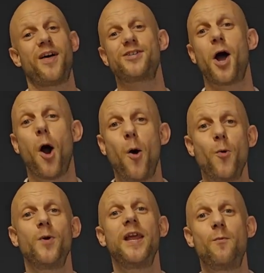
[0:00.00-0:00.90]
But there's
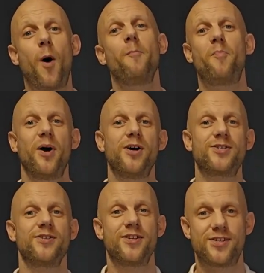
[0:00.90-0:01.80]
only one
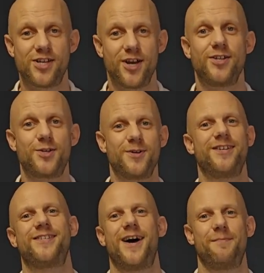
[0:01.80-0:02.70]
person to turn to
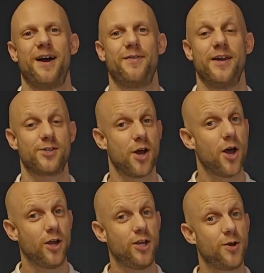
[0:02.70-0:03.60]
at a time like this.
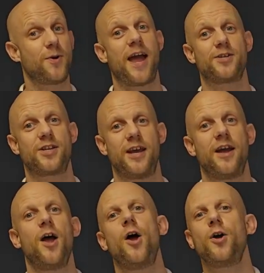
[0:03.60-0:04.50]
You guessed
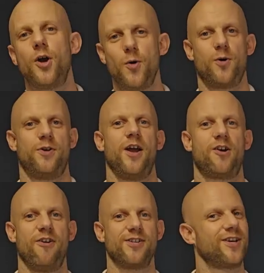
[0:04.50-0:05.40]
it, Google
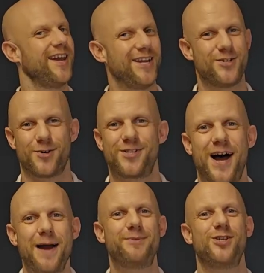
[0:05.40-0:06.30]
Nerd Chris. It's your
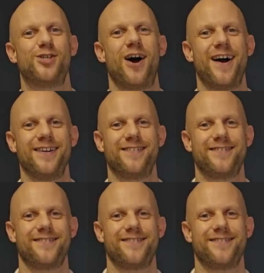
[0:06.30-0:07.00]
time to shine.